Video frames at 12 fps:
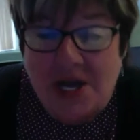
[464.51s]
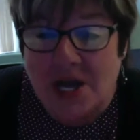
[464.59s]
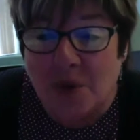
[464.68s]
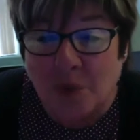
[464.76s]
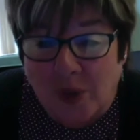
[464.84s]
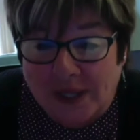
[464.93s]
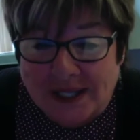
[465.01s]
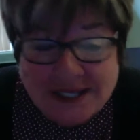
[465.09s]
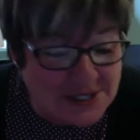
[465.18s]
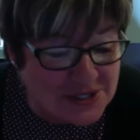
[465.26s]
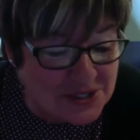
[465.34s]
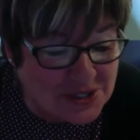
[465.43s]
a
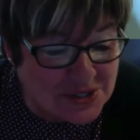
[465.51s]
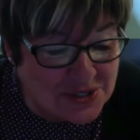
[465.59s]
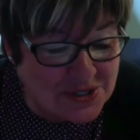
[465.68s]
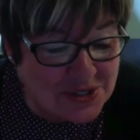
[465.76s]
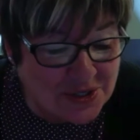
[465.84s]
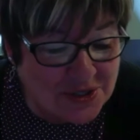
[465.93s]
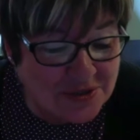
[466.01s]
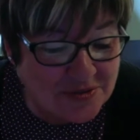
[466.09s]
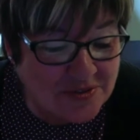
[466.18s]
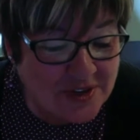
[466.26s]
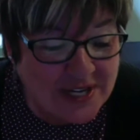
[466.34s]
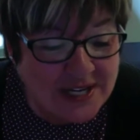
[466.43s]
willingness to serve